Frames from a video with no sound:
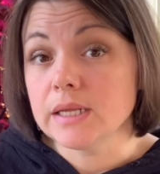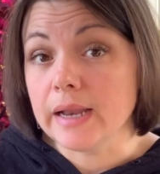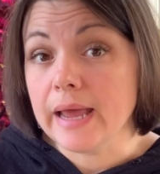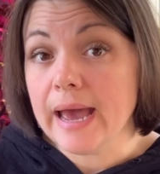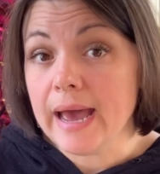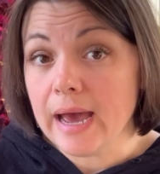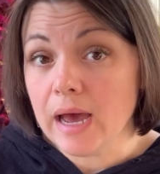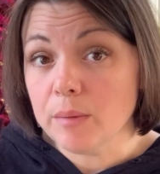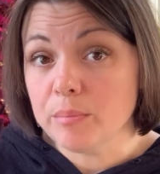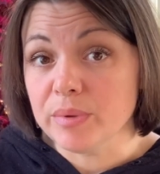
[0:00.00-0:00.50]

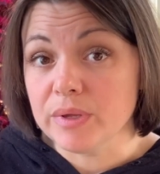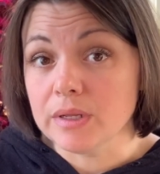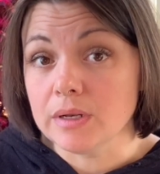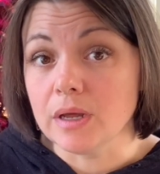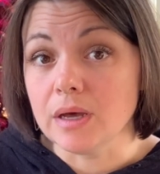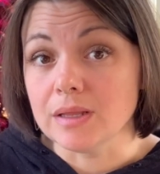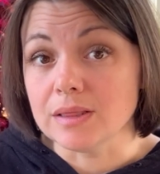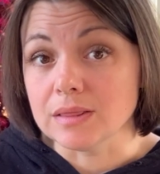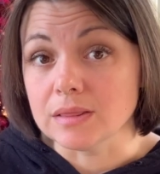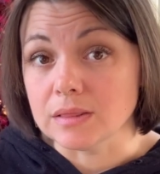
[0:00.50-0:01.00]
happen
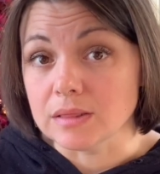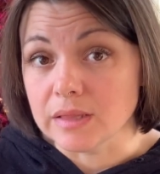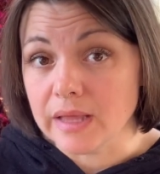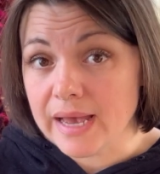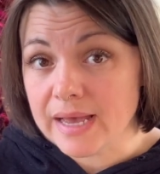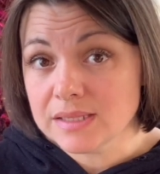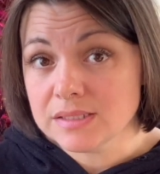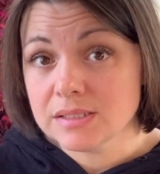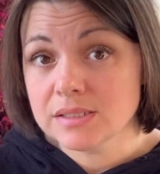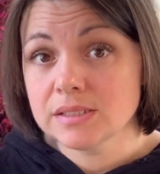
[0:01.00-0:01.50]

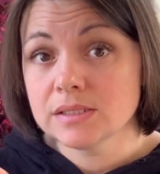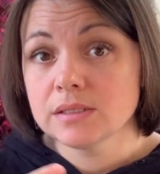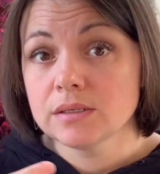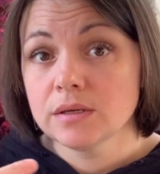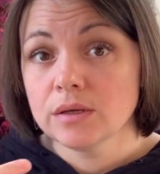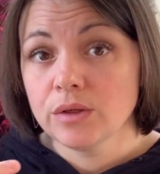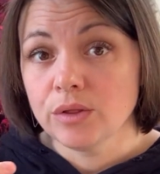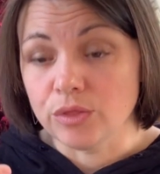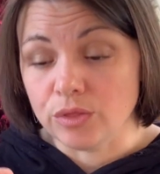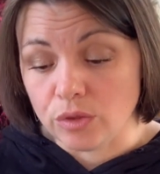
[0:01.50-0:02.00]
unless
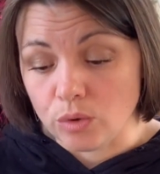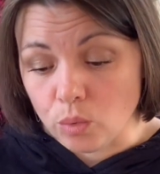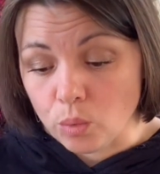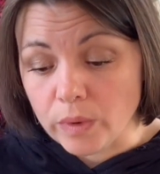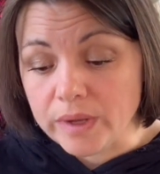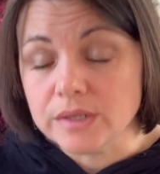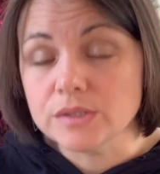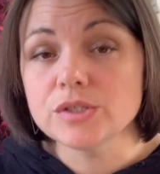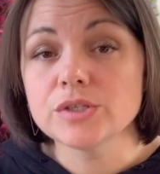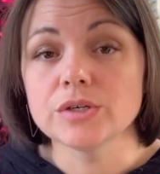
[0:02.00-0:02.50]
the
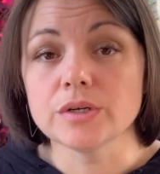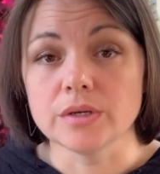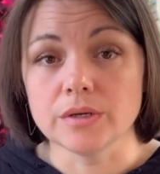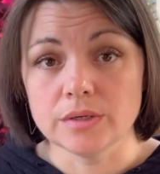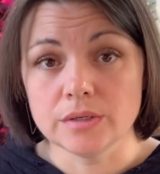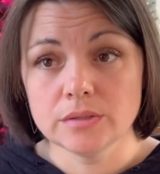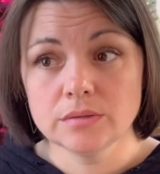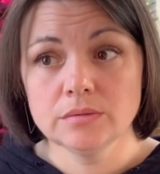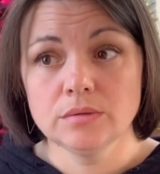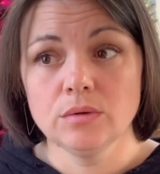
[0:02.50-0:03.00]

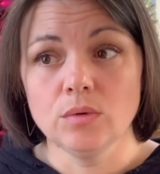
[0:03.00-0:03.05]
winter